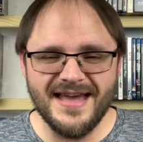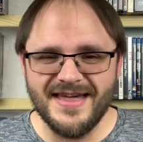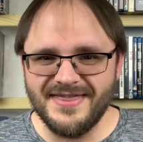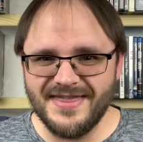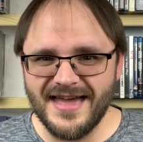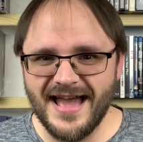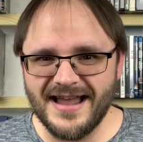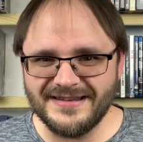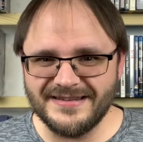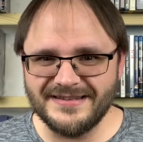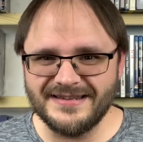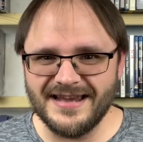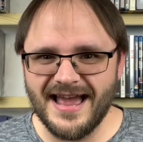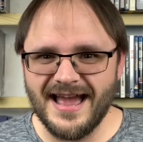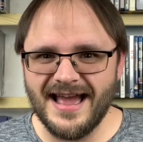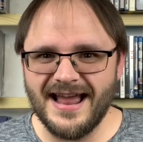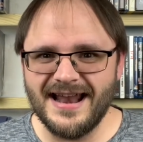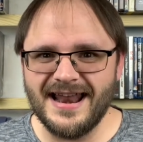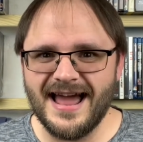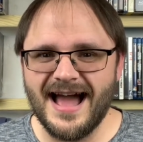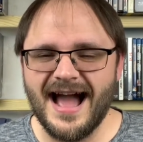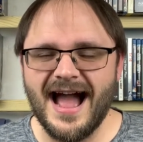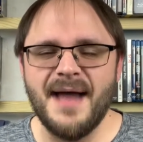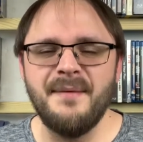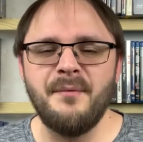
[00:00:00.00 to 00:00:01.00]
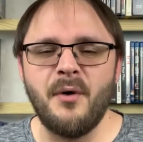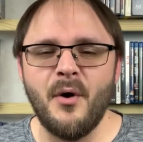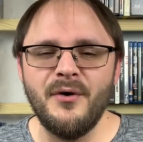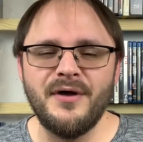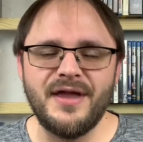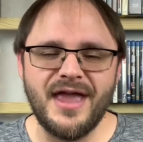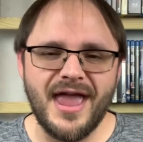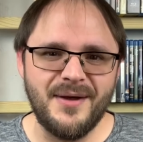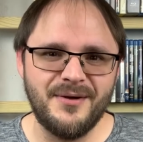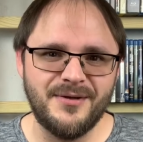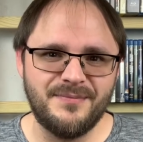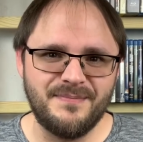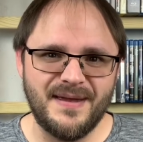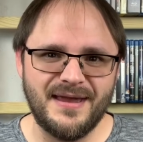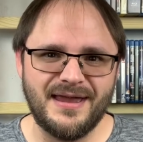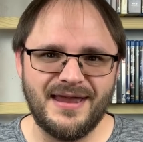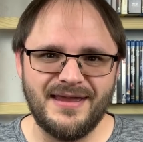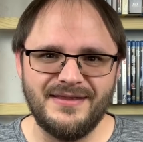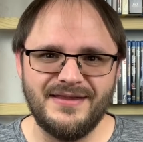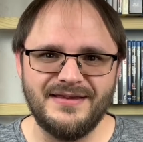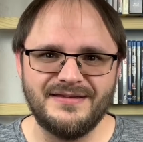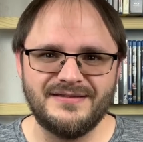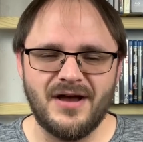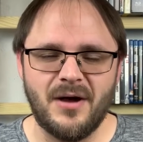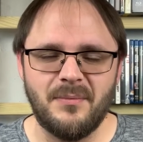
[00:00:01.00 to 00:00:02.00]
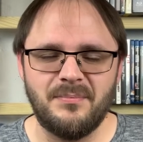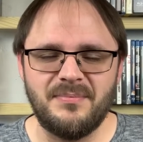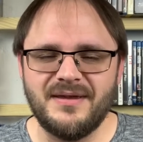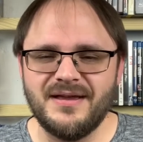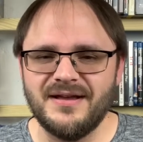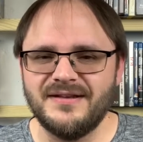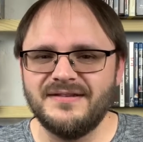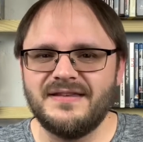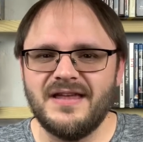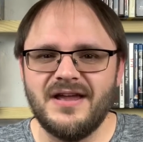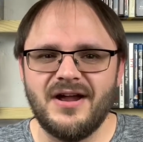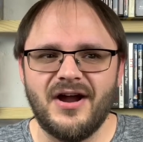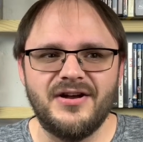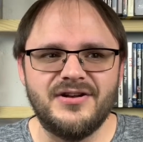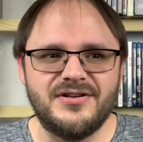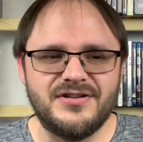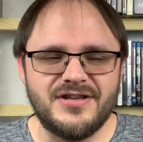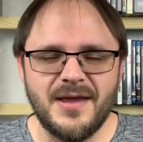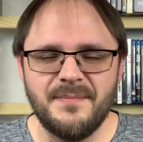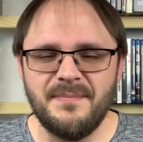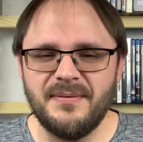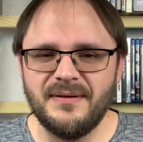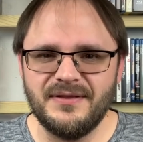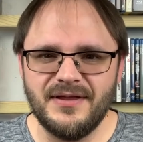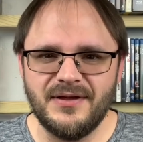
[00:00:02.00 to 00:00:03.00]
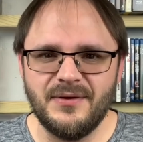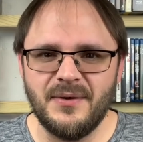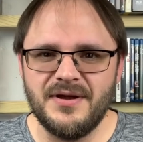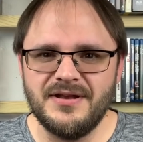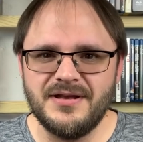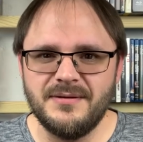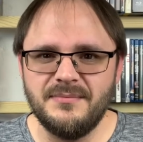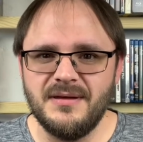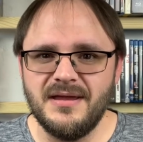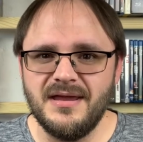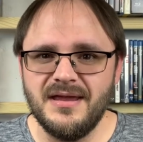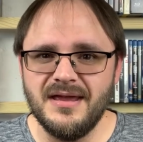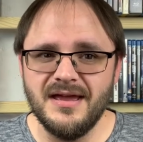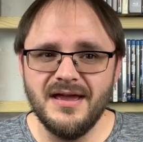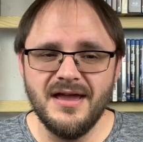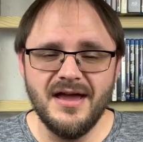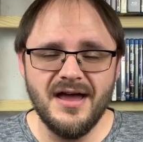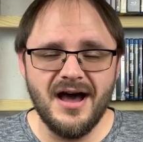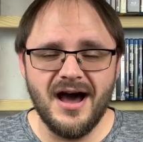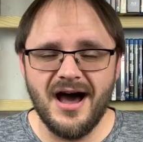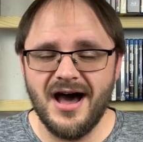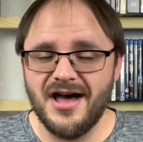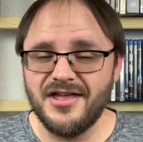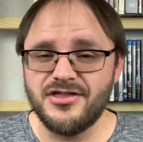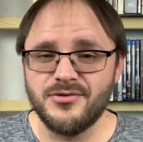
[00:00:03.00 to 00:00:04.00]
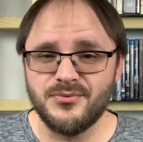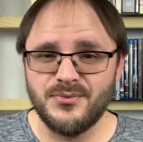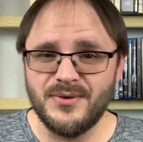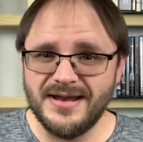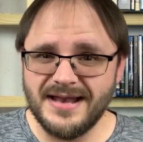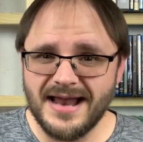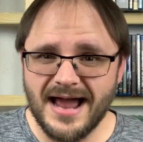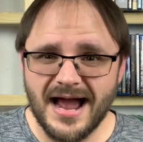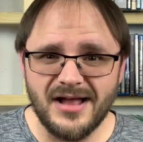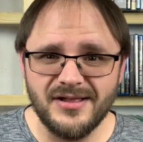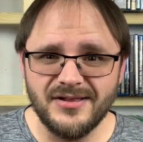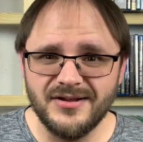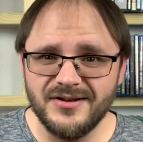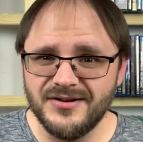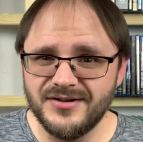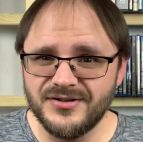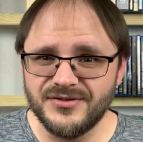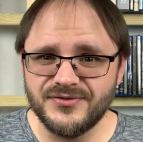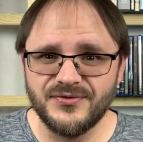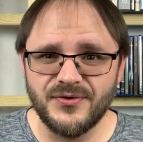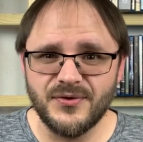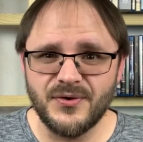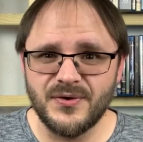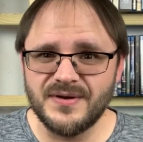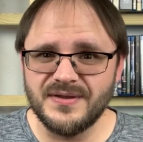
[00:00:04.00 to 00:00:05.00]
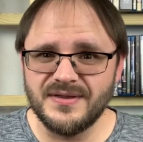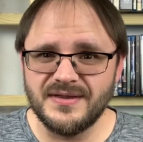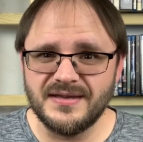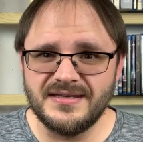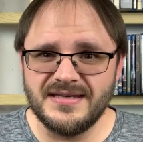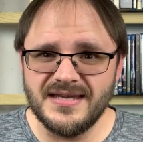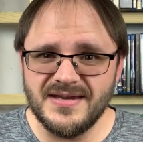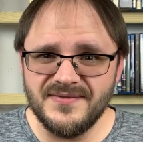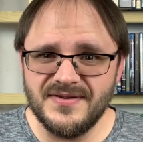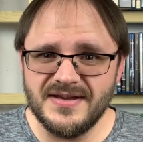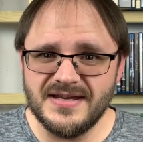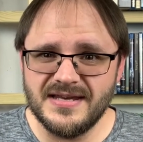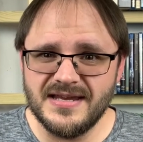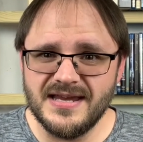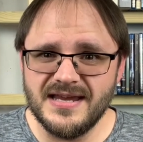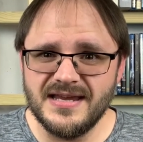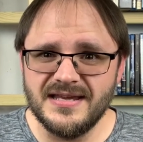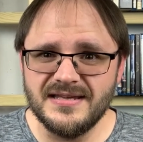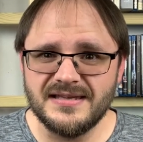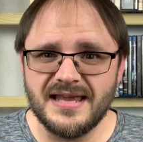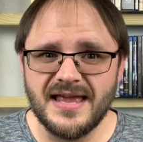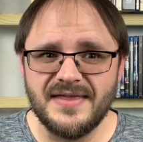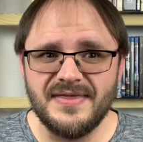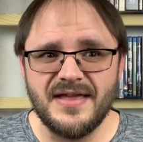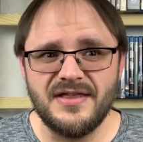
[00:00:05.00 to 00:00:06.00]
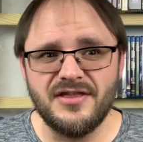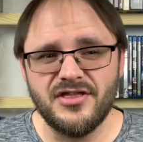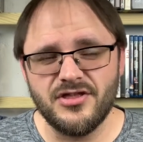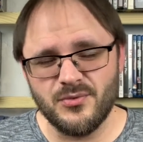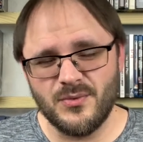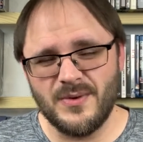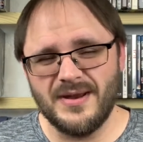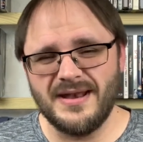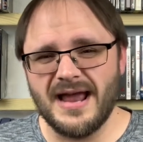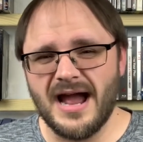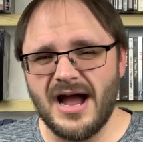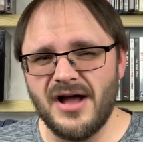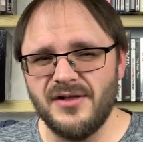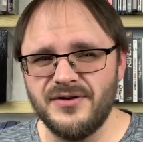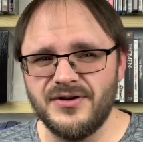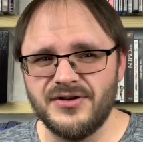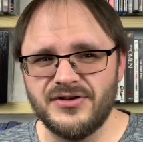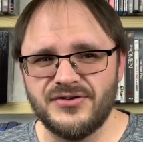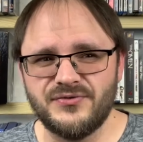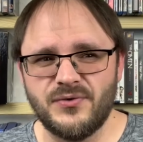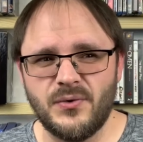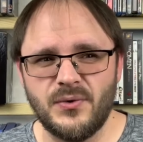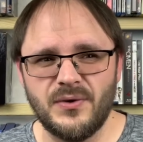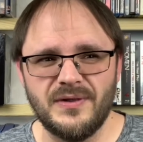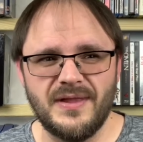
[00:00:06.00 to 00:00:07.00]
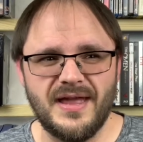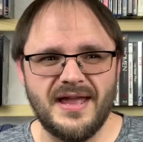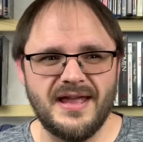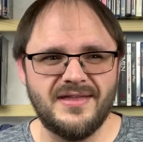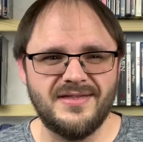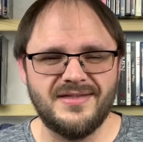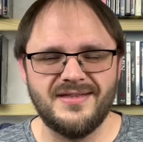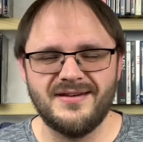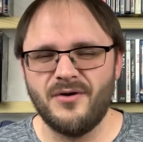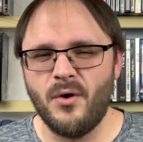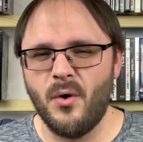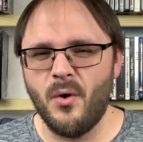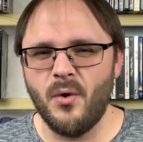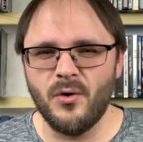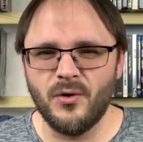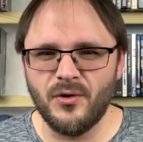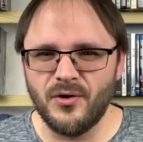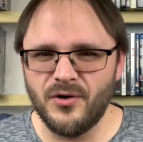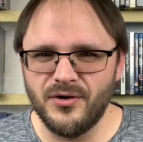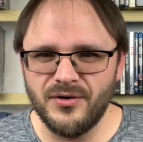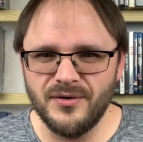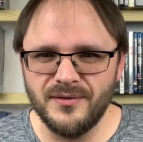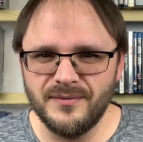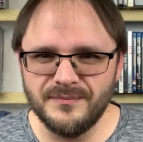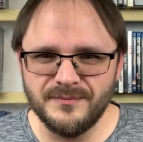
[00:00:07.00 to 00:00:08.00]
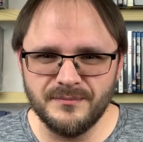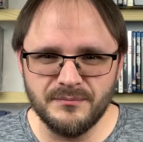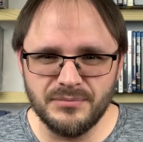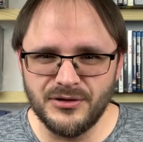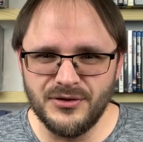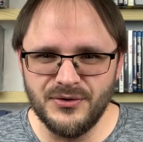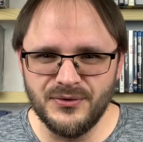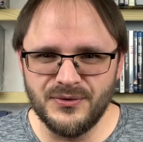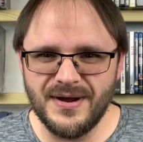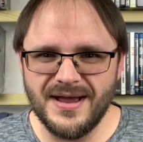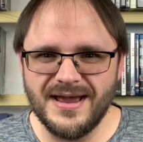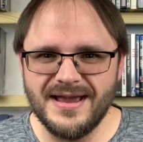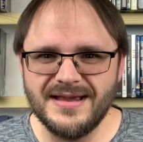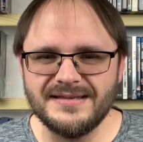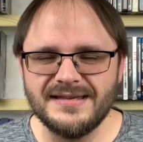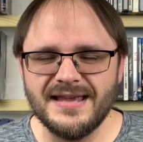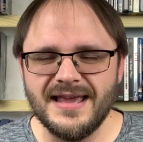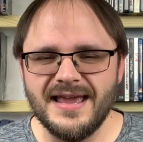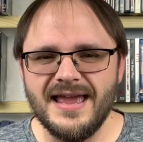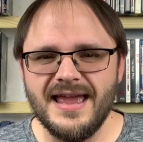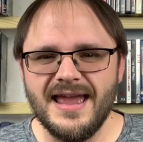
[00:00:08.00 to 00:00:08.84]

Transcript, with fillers: that said, I'm okay with picking these up because they are typically going to be $3 for the DVDs and then $3 for like the horror Blu-rays,